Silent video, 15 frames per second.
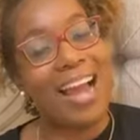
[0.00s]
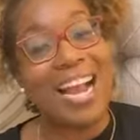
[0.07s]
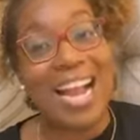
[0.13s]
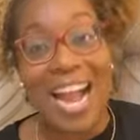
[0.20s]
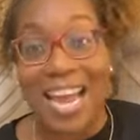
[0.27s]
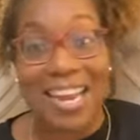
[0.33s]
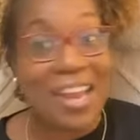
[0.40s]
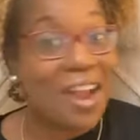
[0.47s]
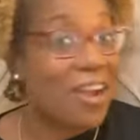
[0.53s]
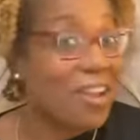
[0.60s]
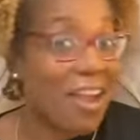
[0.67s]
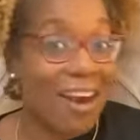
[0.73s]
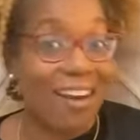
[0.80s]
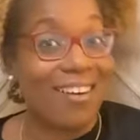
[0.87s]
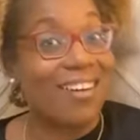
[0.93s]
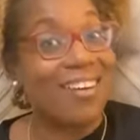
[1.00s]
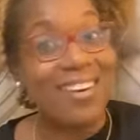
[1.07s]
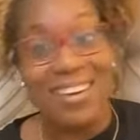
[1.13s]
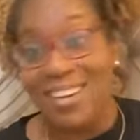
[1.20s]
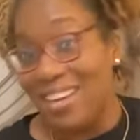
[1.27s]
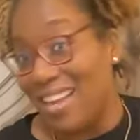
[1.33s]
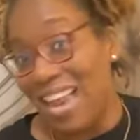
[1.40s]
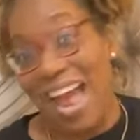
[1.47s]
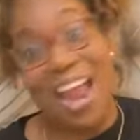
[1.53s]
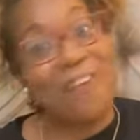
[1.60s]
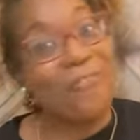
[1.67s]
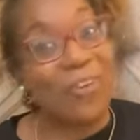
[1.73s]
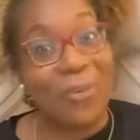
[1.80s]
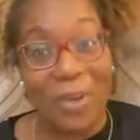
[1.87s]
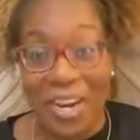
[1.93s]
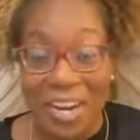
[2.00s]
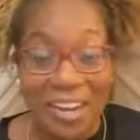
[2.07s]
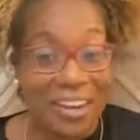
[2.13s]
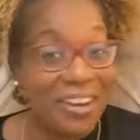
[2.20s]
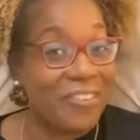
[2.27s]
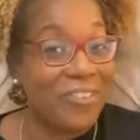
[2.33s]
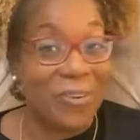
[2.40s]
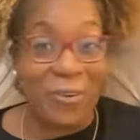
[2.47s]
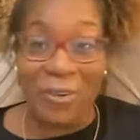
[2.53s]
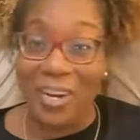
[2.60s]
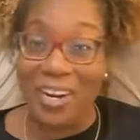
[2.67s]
I got it now, y'all. Like for real,